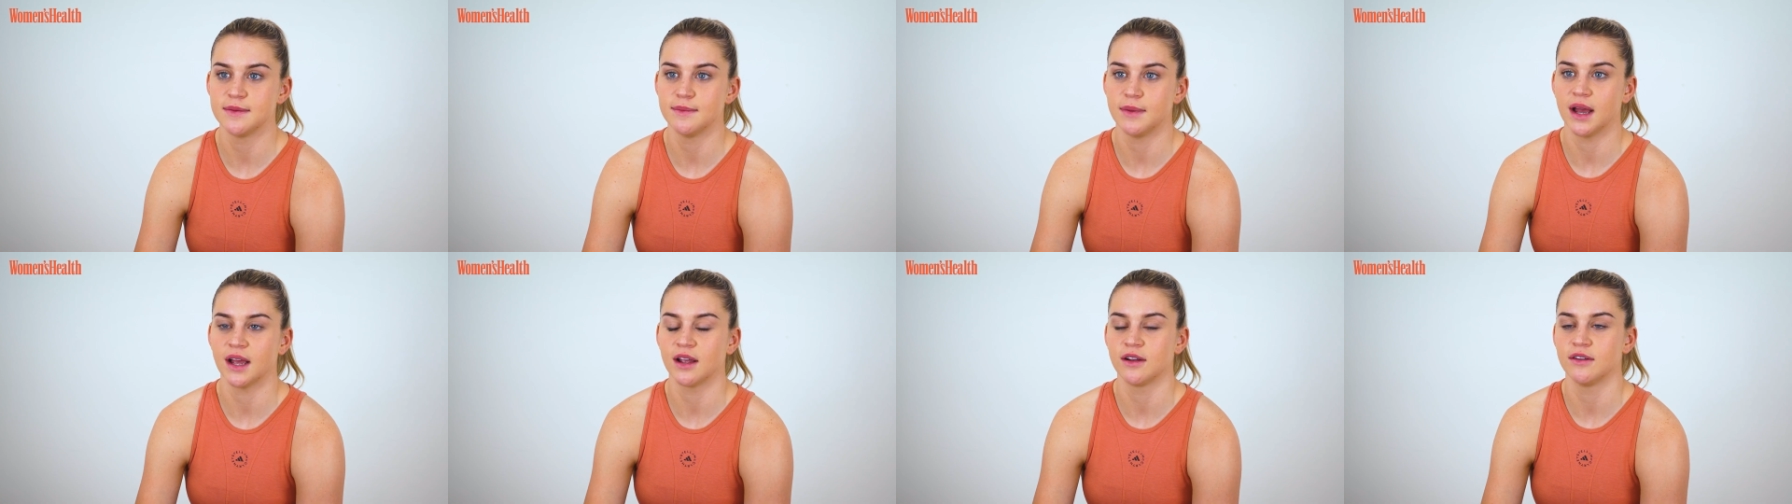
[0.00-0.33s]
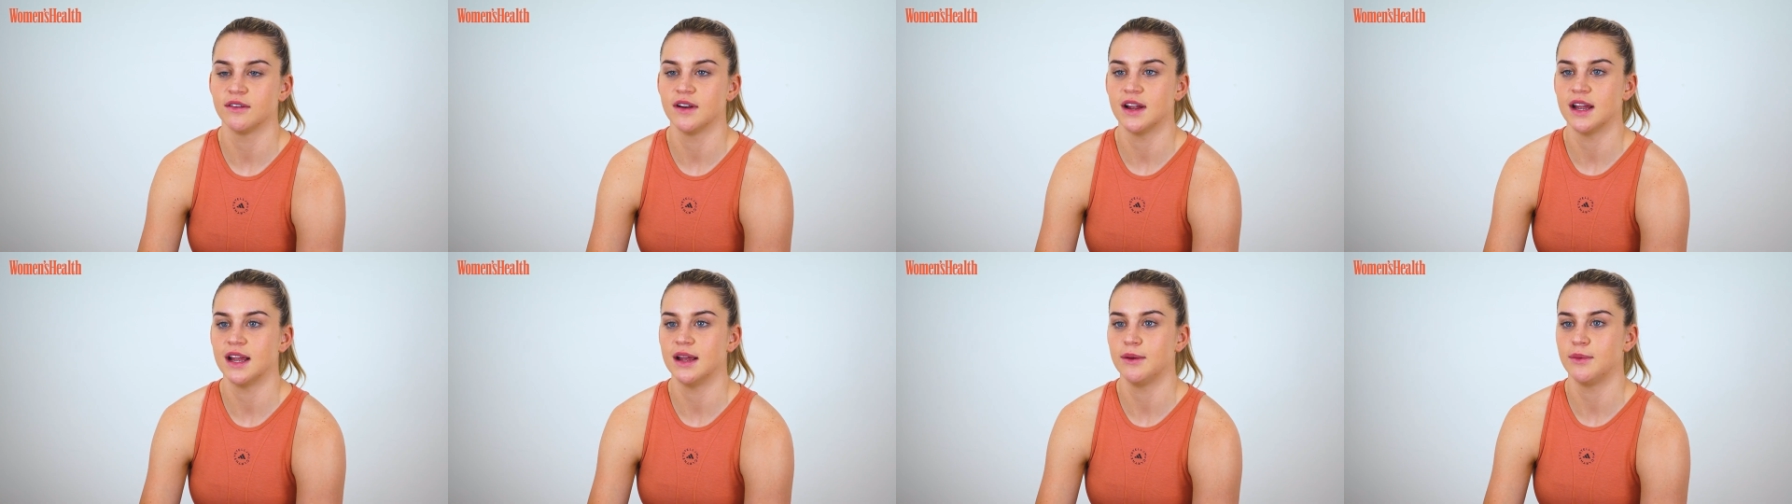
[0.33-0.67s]
in my
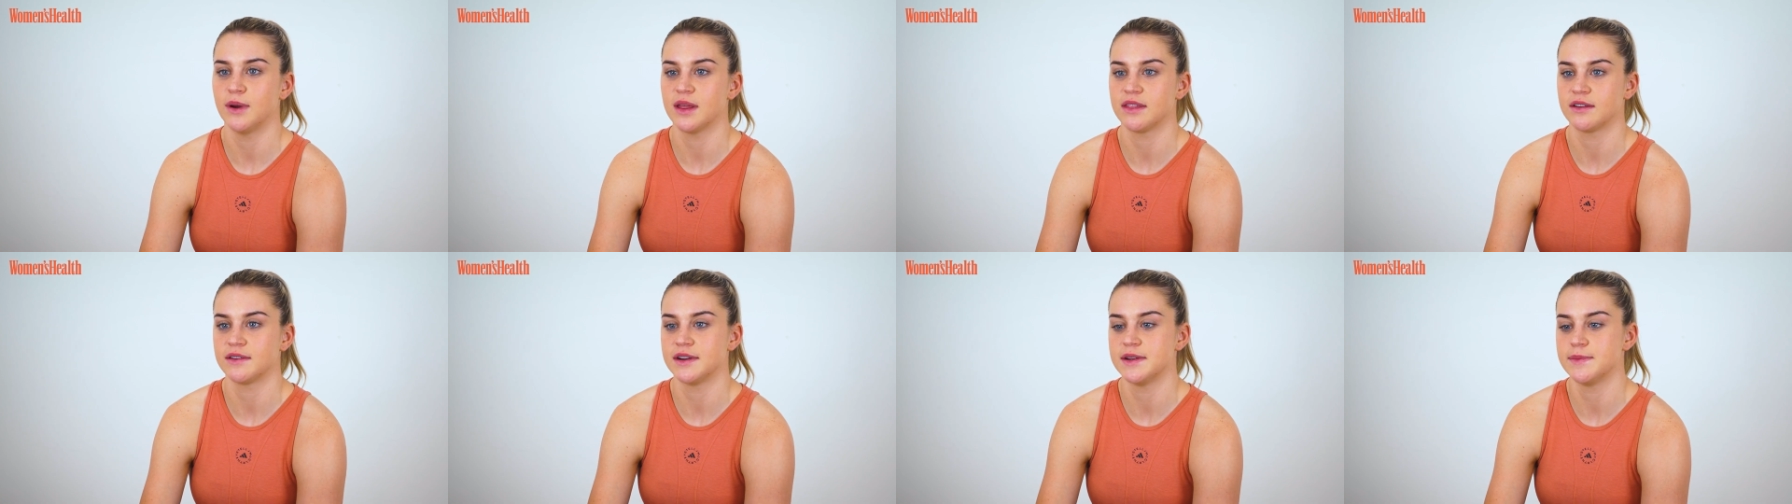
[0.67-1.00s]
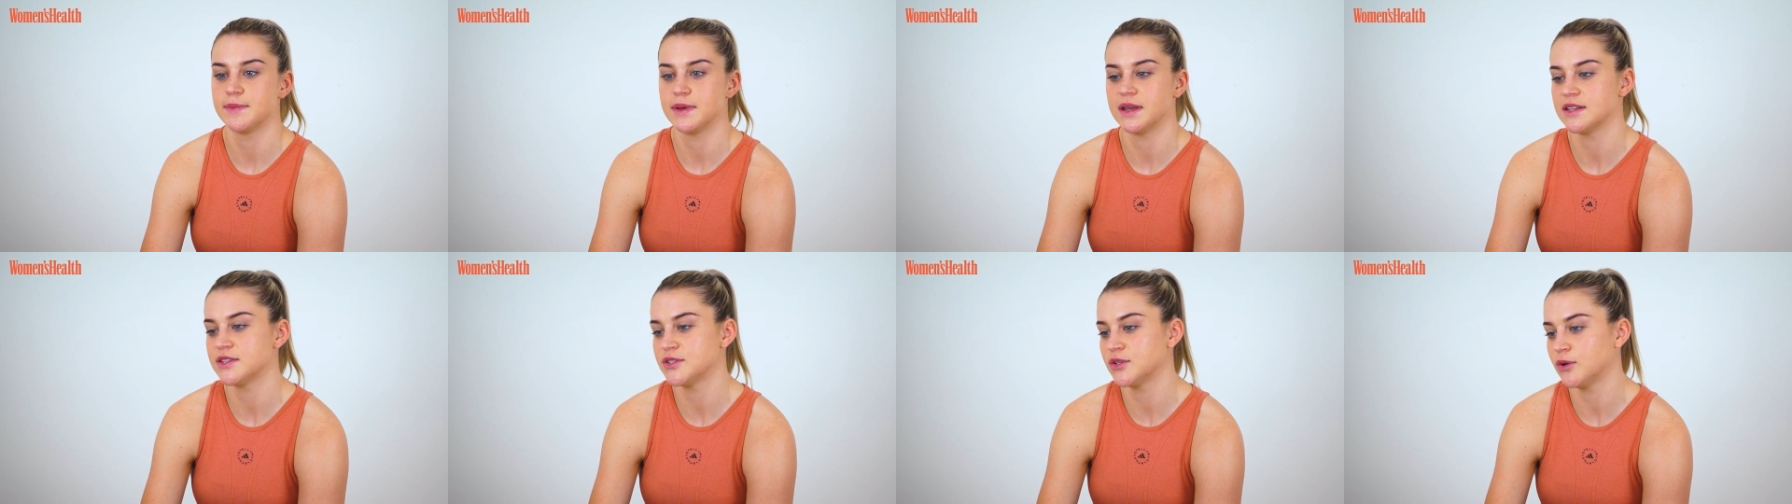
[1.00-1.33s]
career, whether
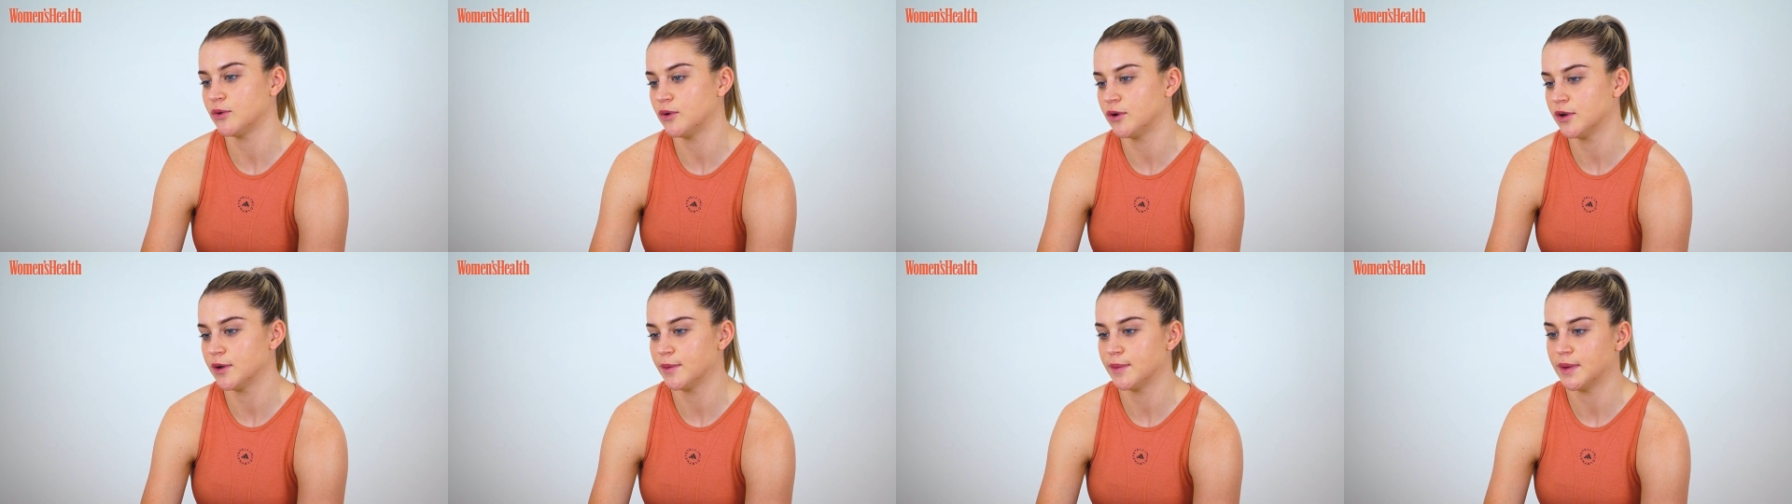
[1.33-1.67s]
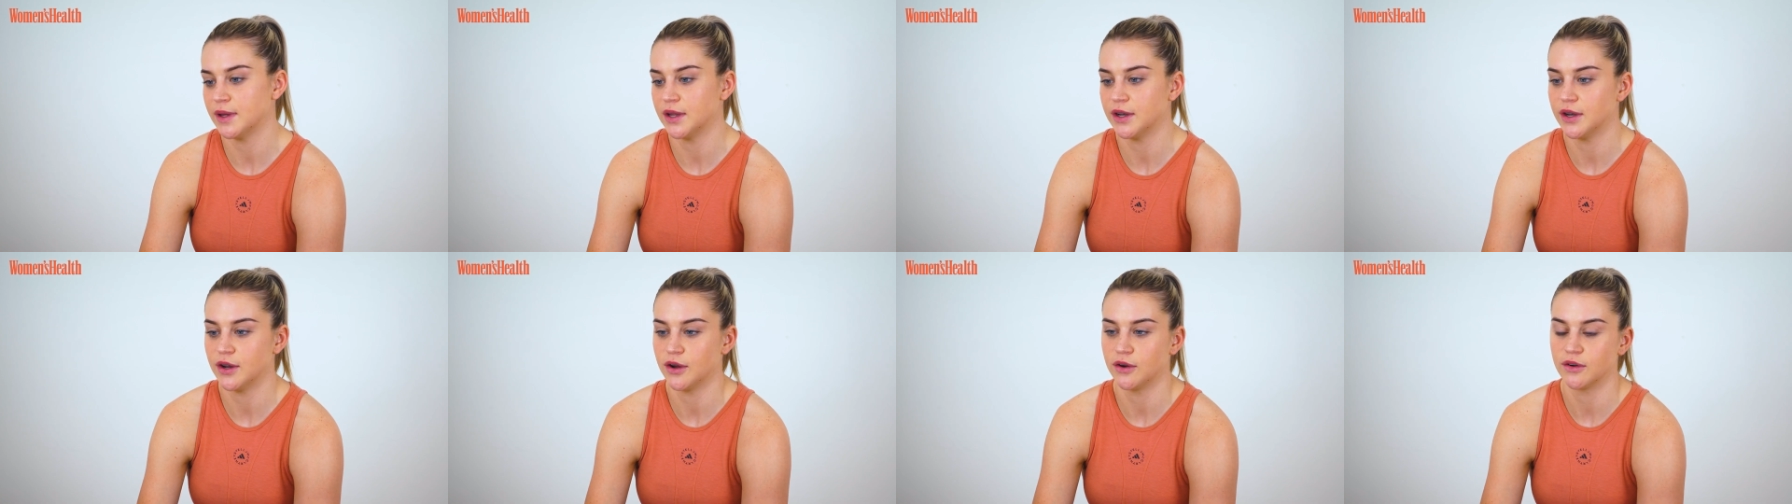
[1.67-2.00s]
it be a
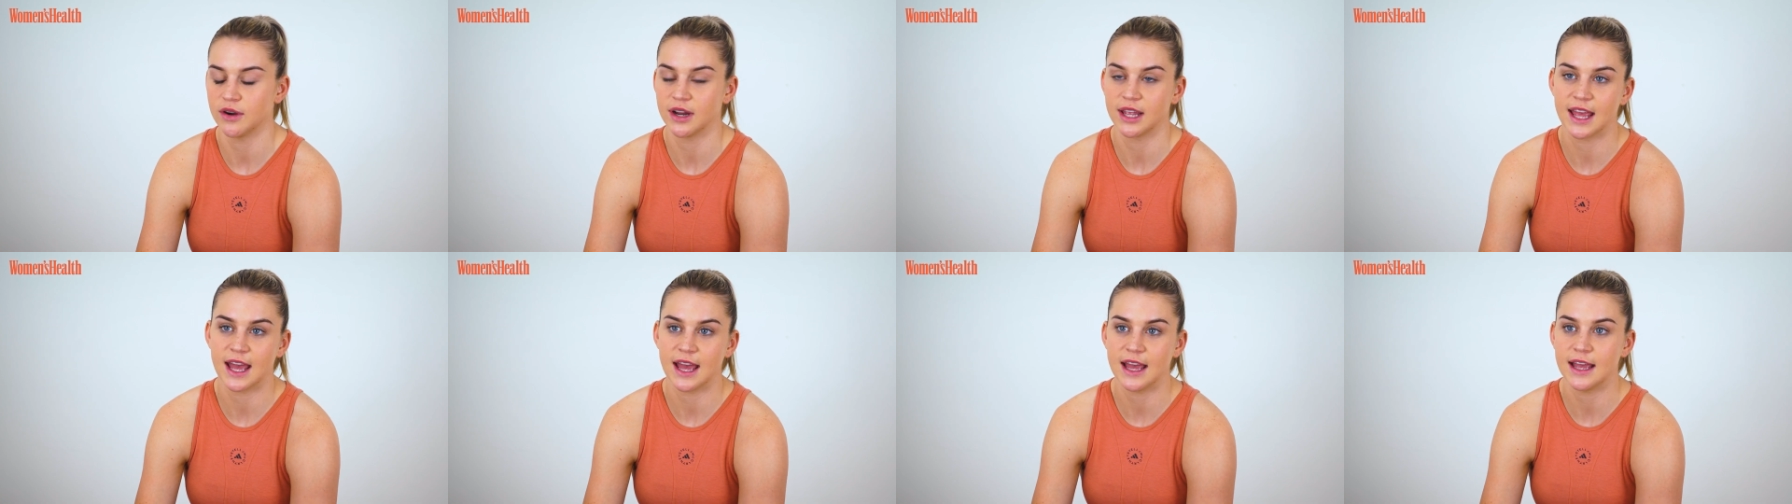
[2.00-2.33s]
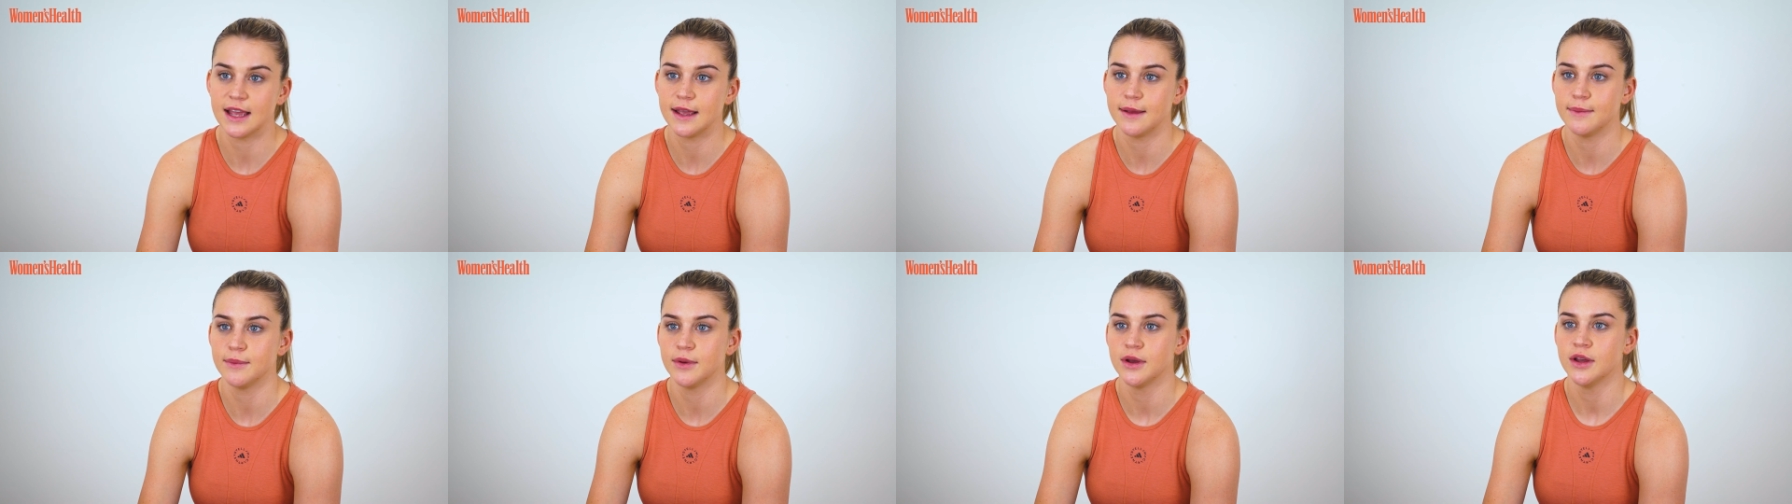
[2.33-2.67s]
tournament or a
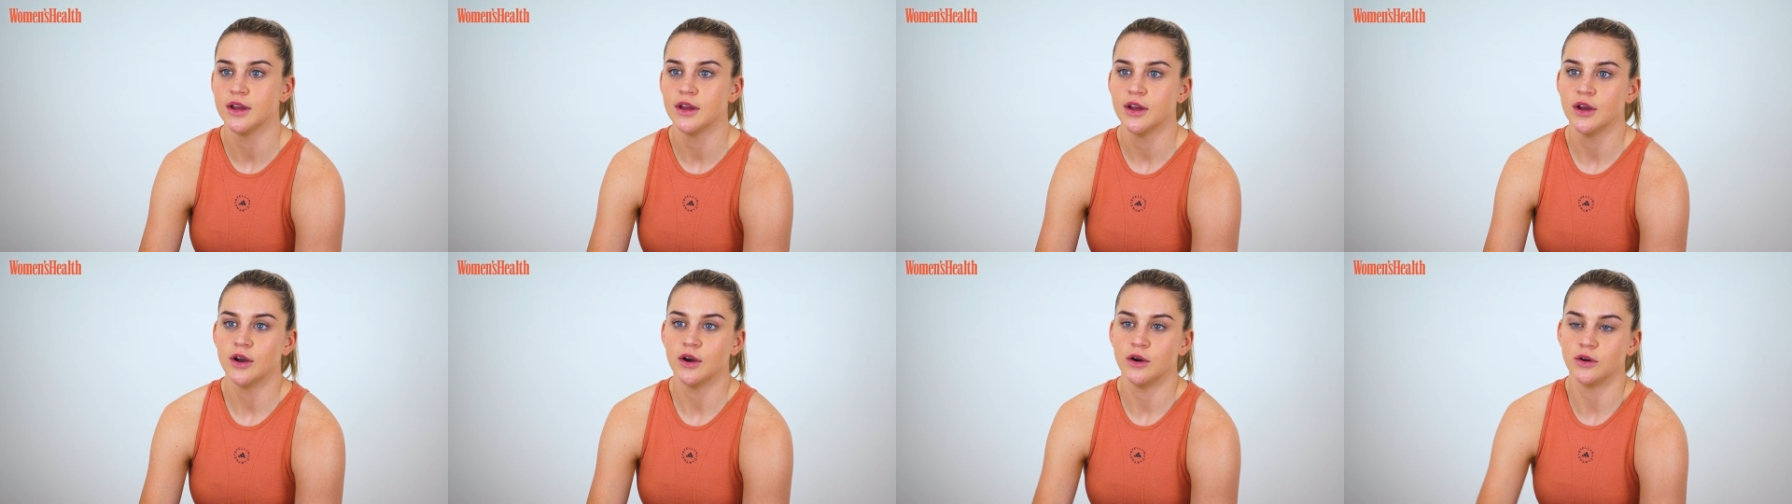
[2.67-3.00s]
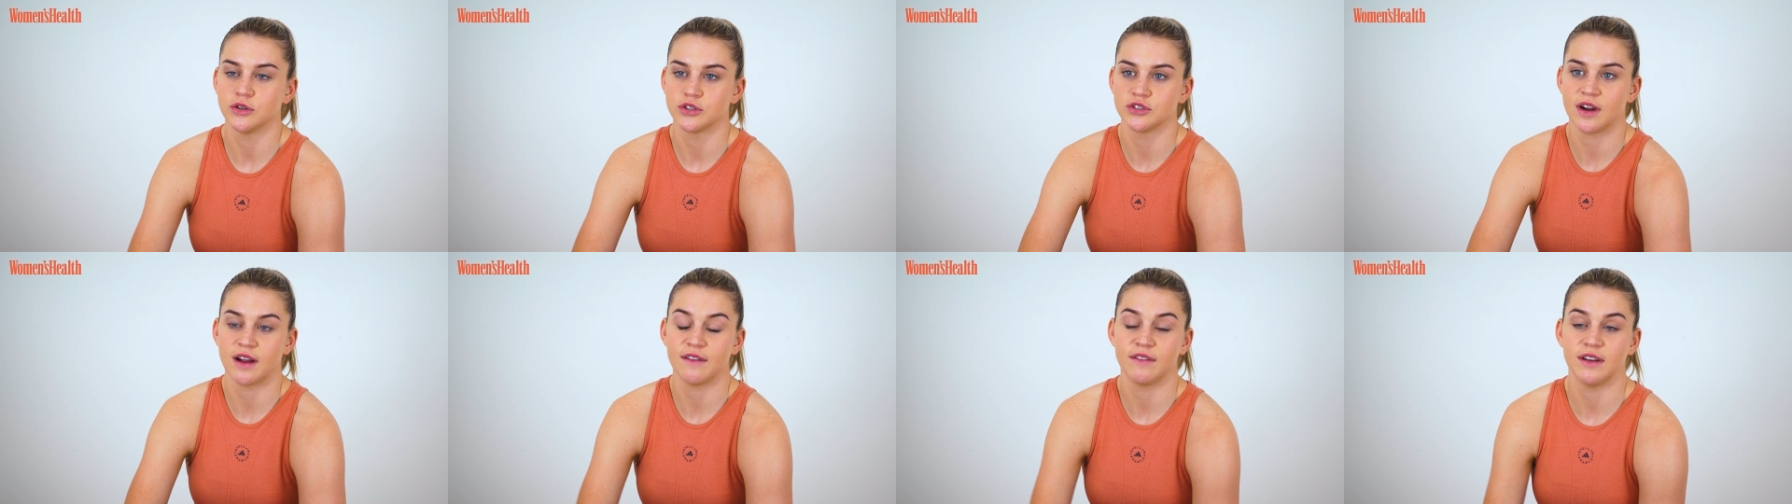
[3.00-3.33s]
game
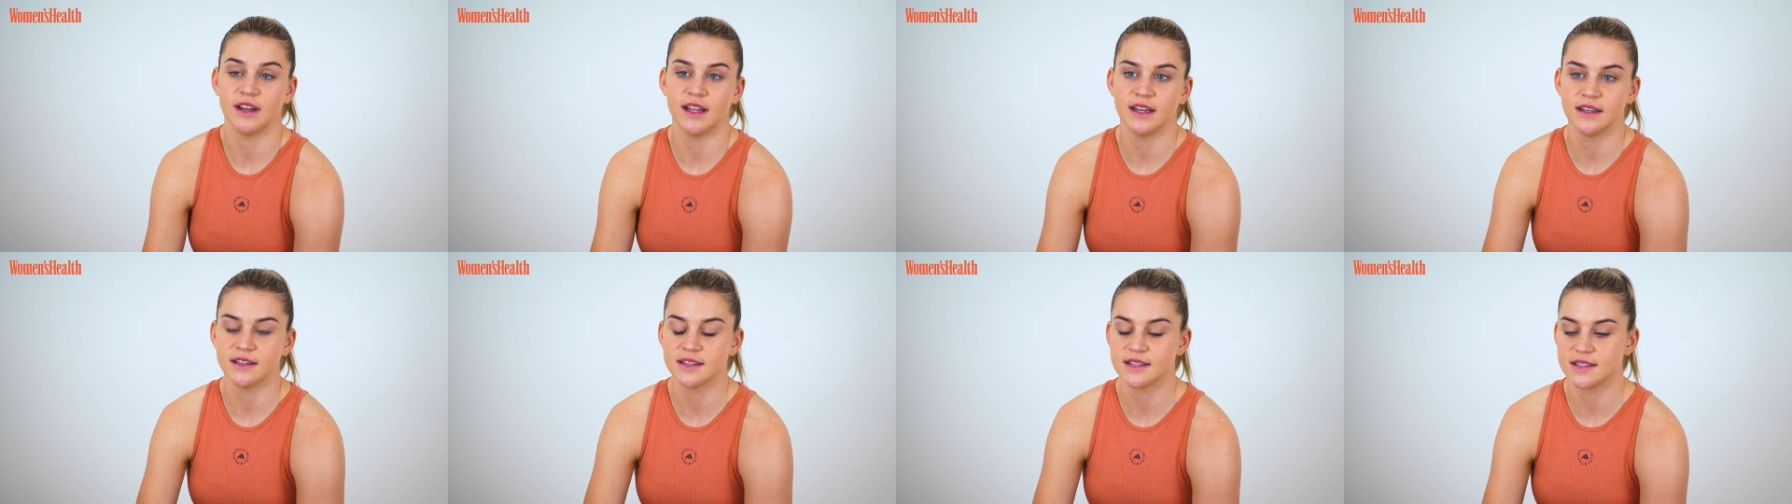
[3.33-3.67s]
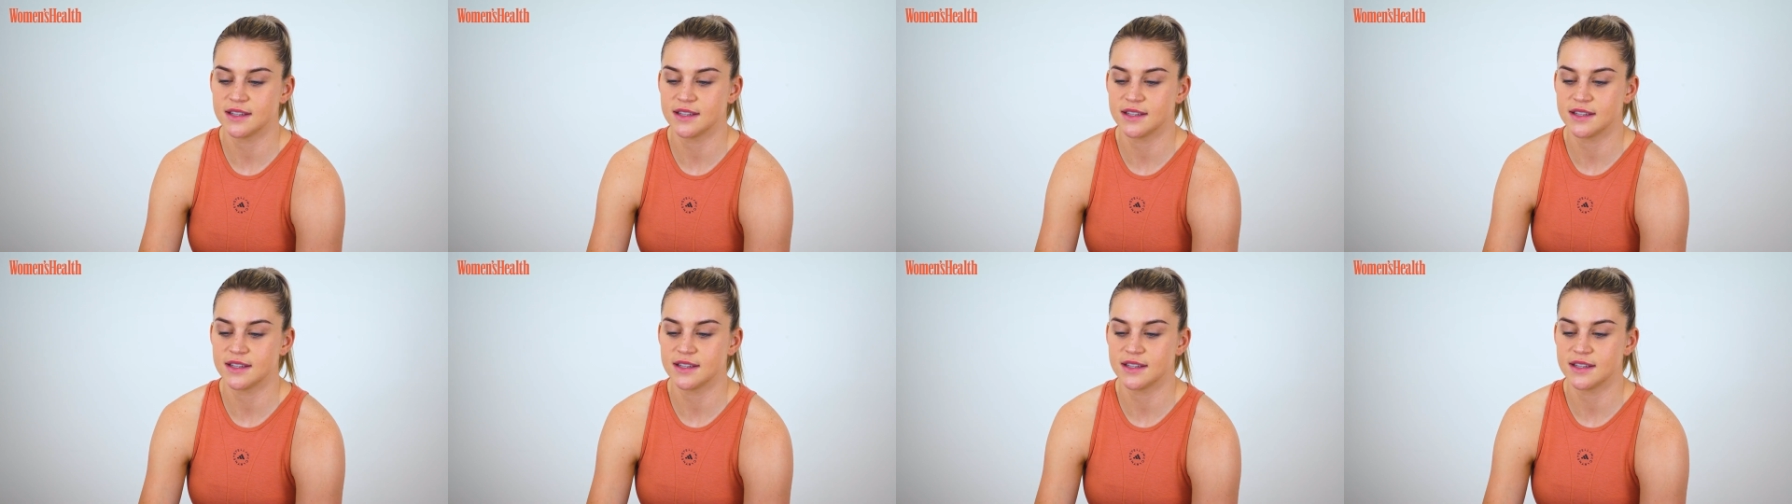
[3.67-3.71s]
or traveling.